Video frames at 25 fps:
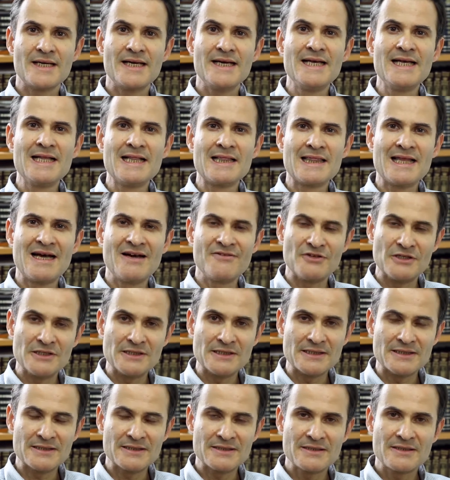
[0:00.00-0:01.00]

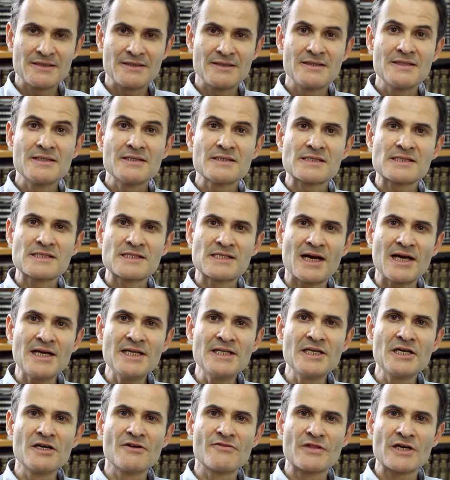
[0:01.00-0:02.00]
11.
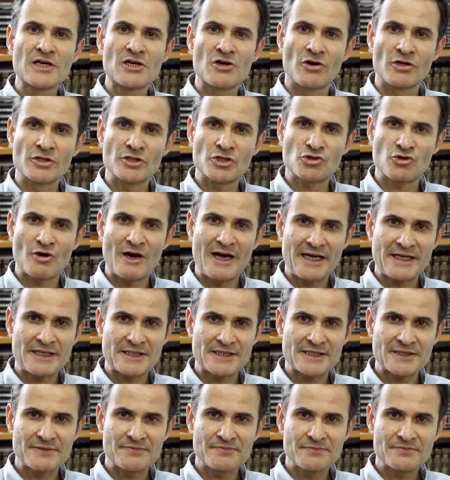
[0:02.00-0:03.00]
Signing of the
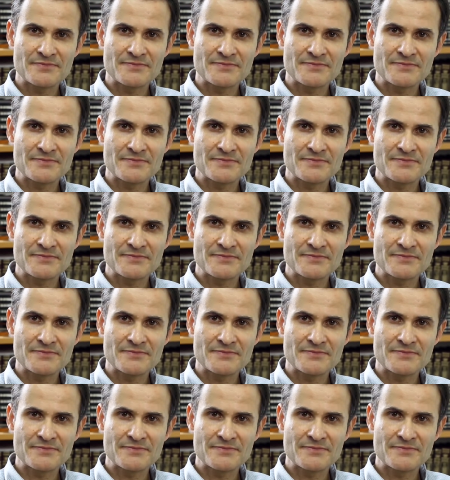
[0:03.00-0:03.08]
contract.